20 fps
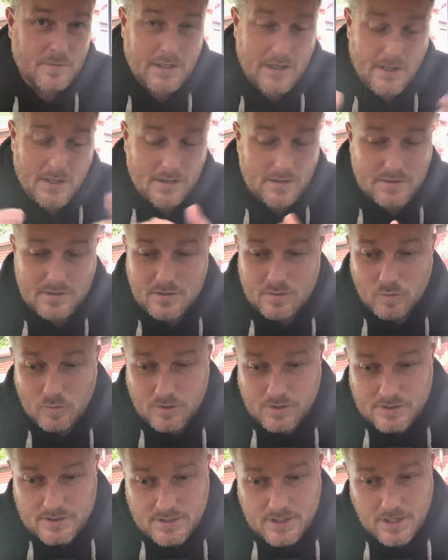else, we'll
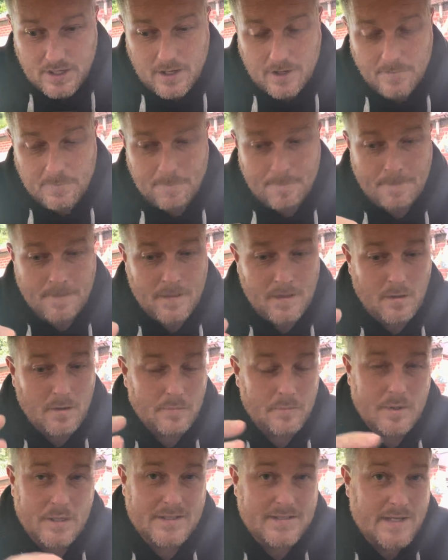see.
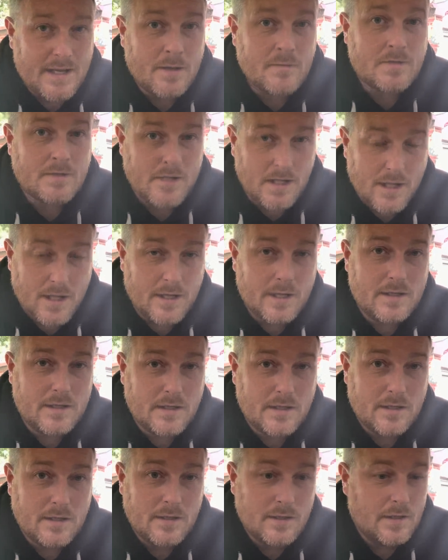But it sounds
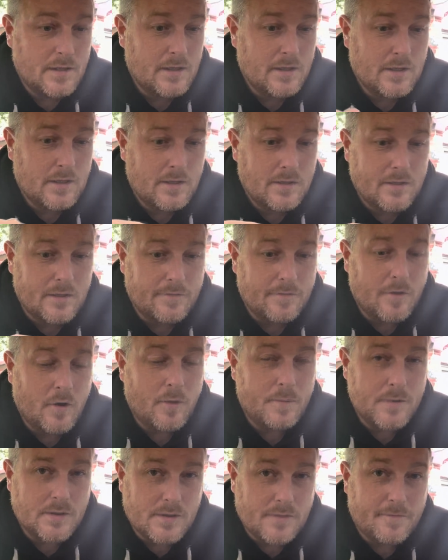like the
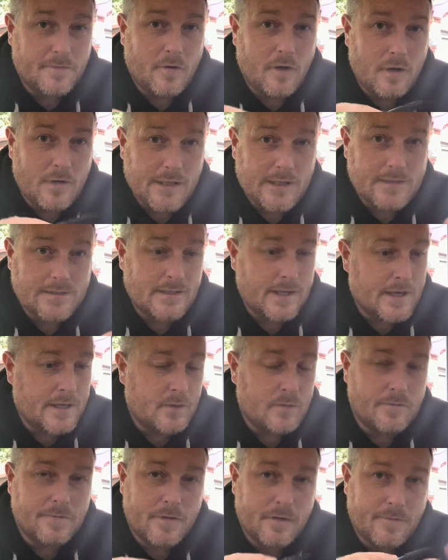four lads lined
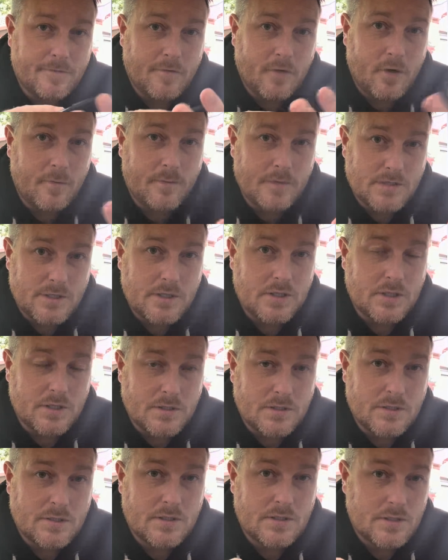up for the 4
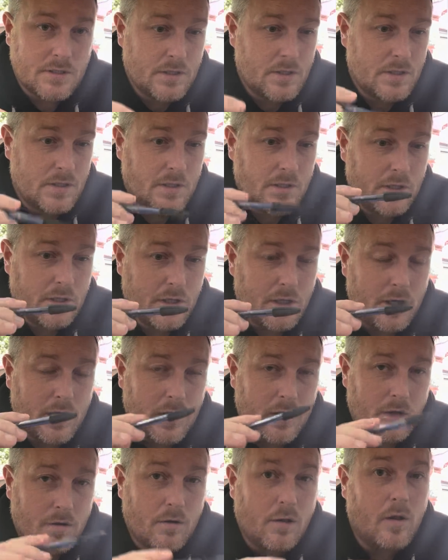positions
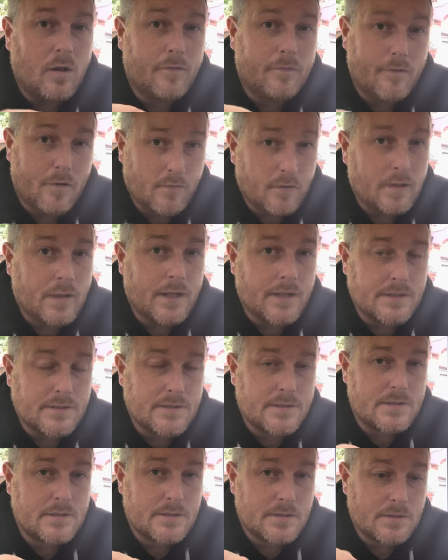are all foreign
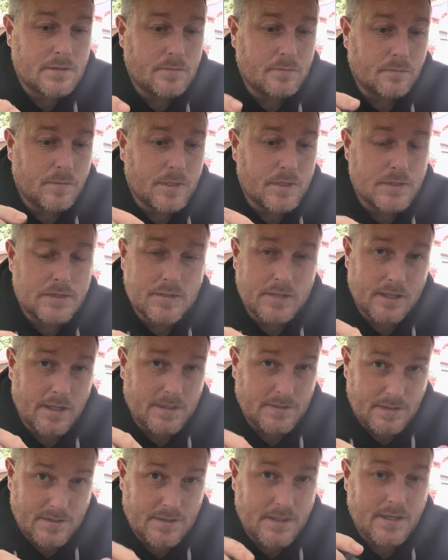lads. Because,
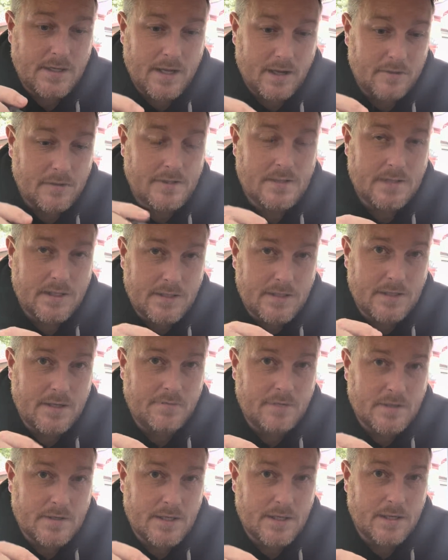as I said, Darren said he's
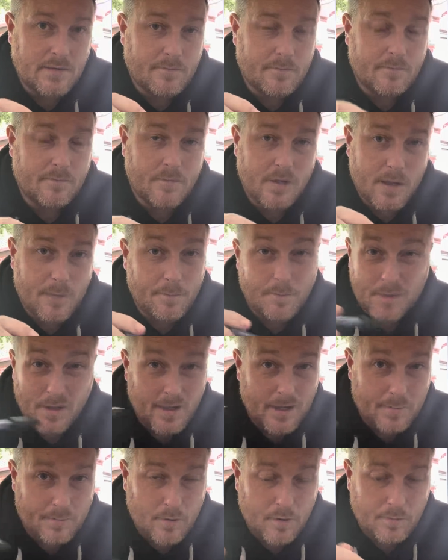never seen them
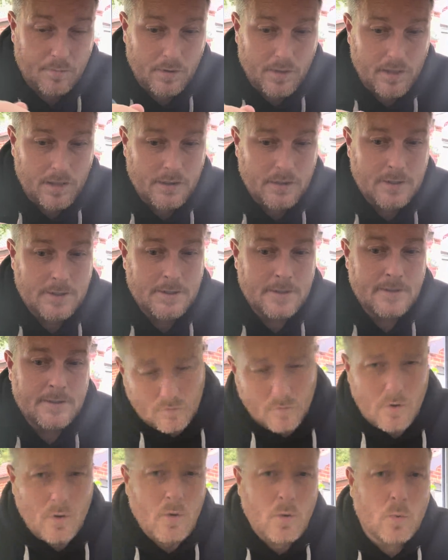play properly.
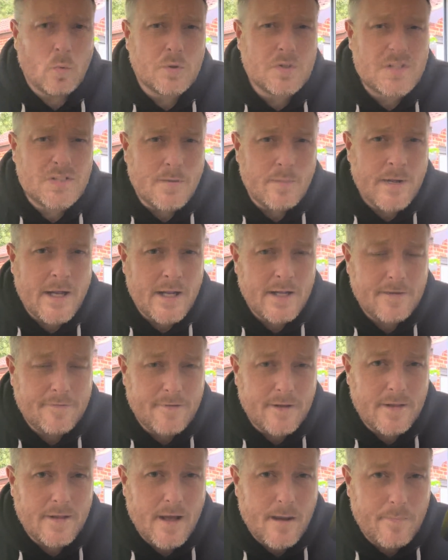Would Slimani
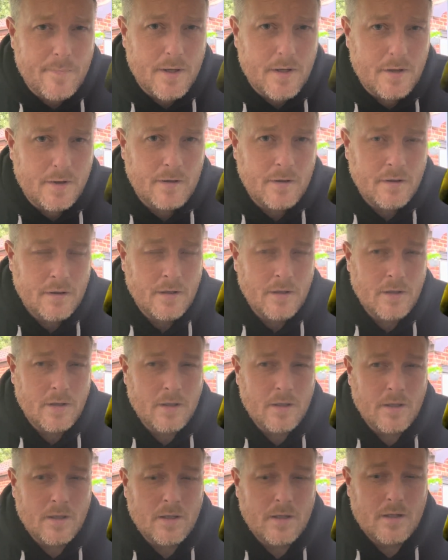fit that bill?
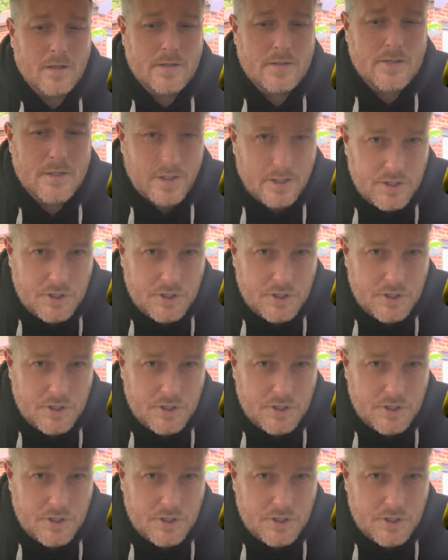Turkish